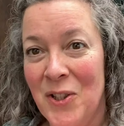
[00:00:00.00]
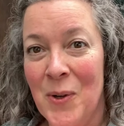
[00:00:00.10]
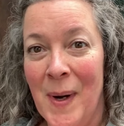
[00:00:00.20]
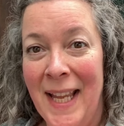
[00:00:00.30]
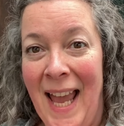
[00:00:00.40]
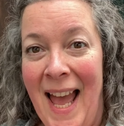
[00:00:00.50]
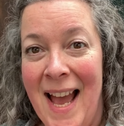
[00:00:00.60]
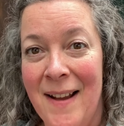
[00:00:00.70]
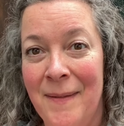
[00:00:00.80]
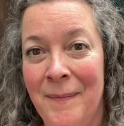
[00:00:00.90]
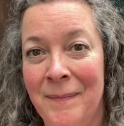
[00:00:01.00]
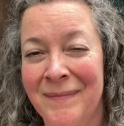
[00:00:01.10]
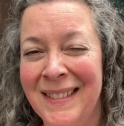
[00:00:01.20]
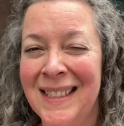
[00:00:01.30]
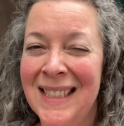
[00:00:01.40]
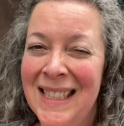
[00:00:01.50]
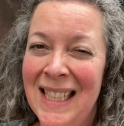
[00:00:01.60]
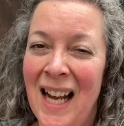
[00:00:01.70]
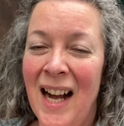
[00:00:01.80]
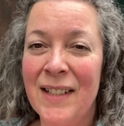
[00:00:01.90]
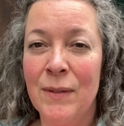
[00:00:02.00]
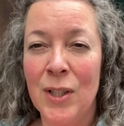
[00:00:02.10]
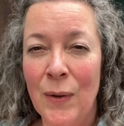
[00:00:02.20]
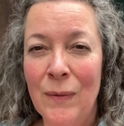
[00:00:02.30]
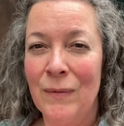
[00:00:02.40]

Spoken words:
Do I care? I don't